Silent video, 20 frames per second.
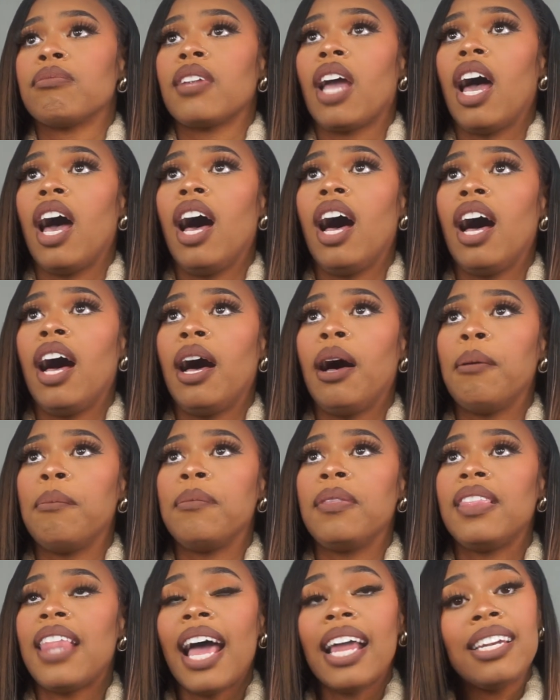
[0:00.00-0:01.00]

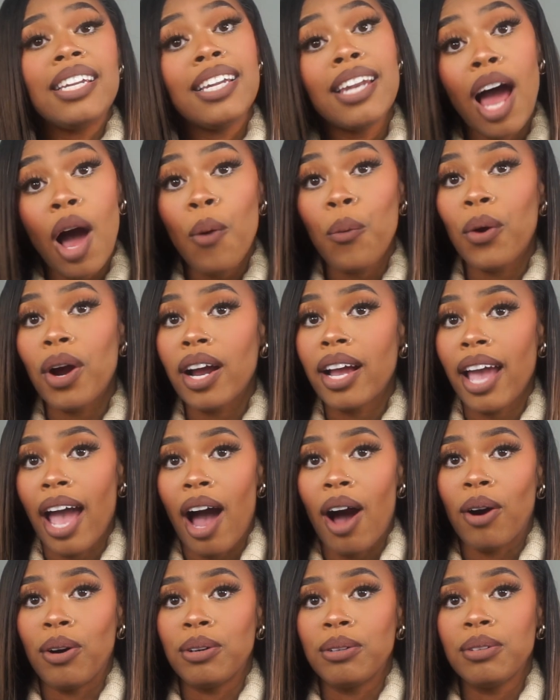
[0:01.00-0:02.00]
that did not work
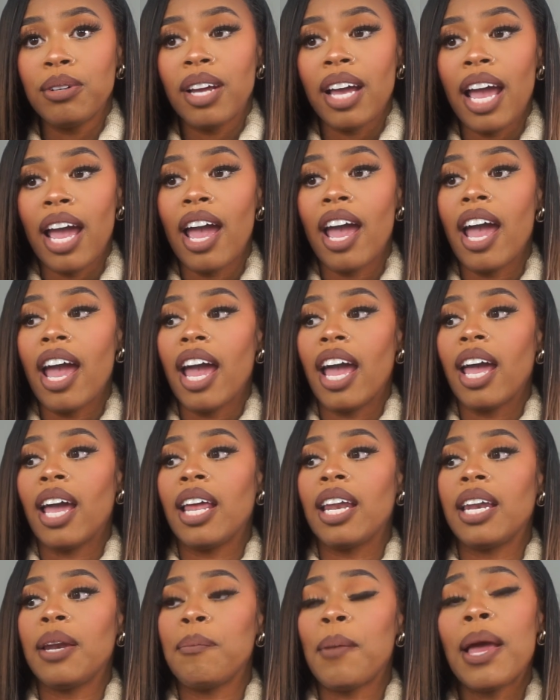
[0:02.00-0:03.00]
out,
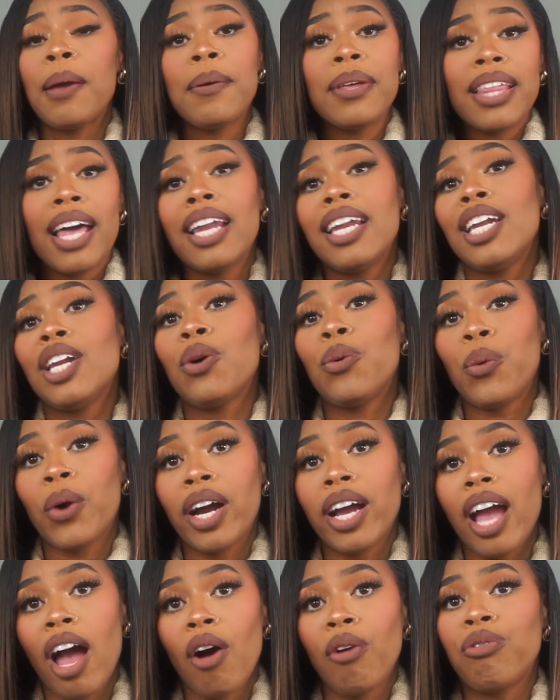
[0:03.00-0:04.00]
and maybe that didn't work
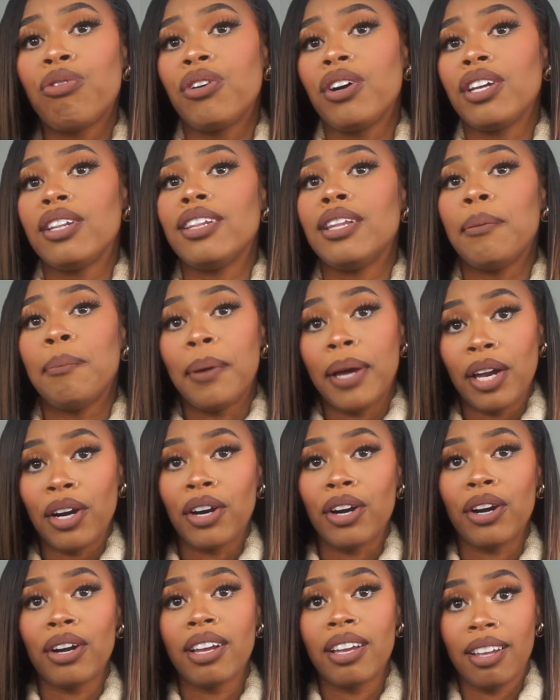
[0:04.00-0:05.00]
out for the
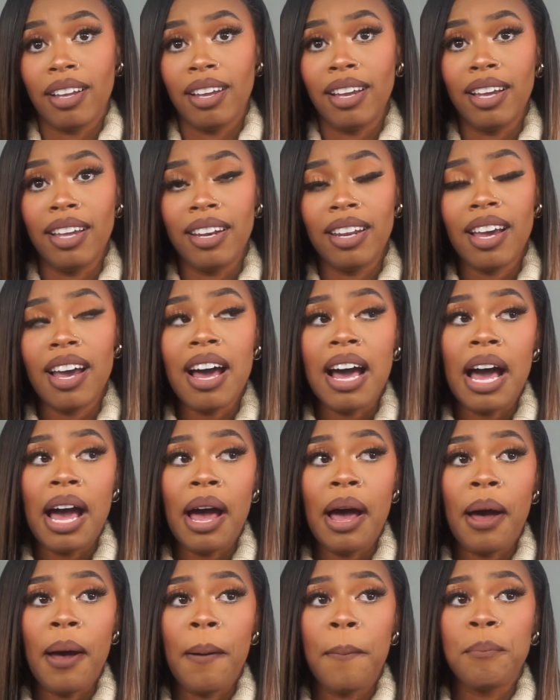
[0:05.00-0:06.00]
better good.
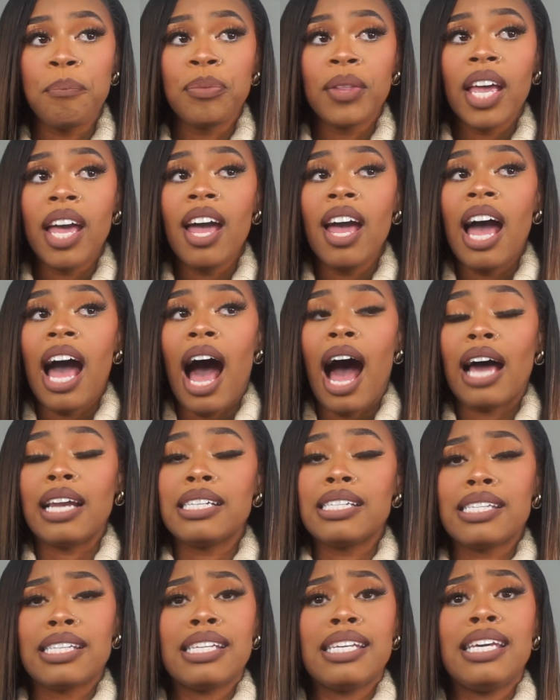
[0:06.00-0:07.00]

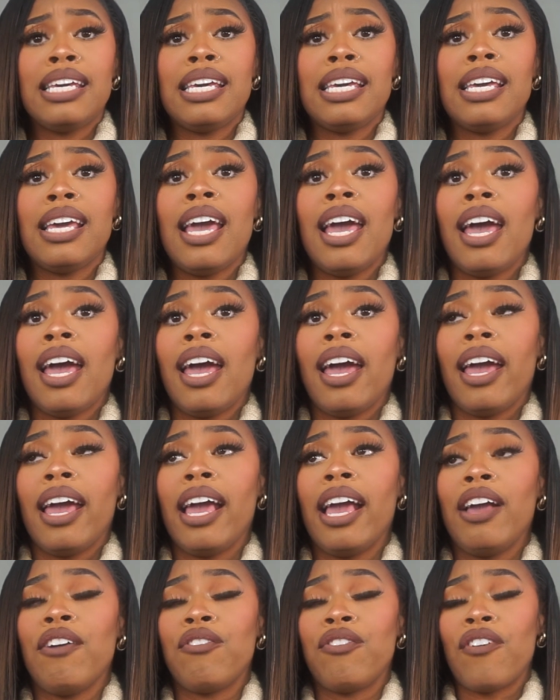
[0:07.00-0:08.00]
Honestly,
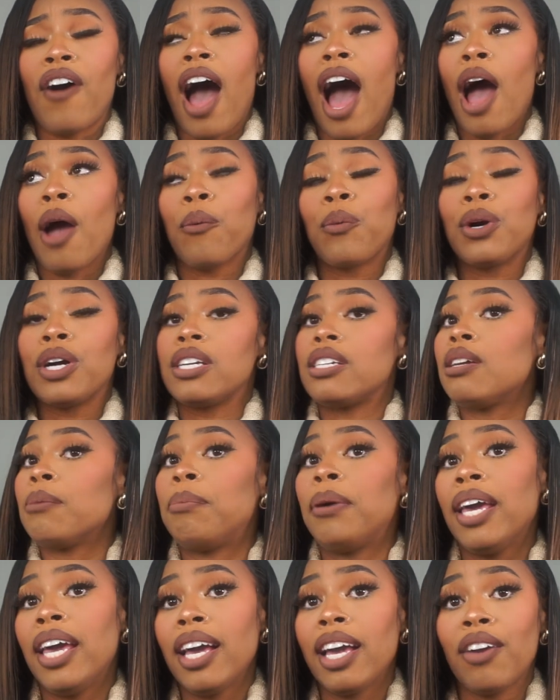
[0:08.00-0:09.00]
if I were to
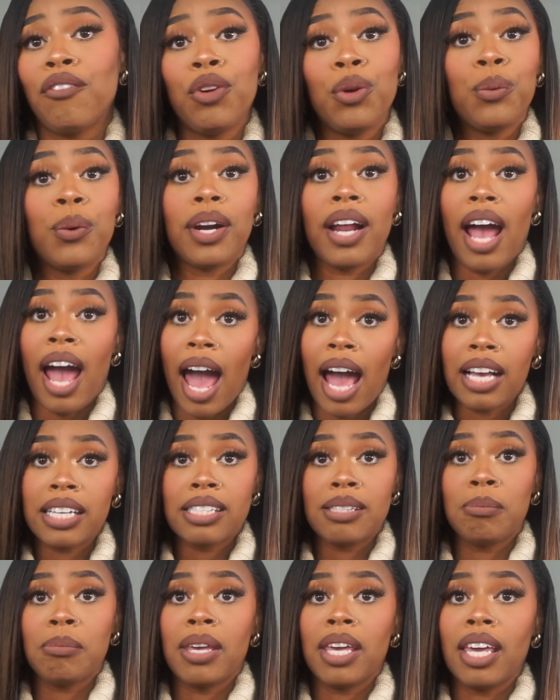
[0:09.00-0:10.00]
pick, if you were to ask
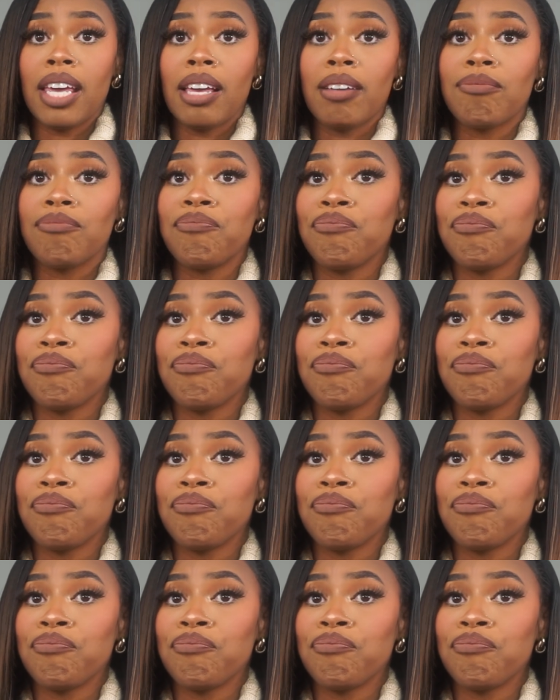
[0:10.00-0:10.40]
me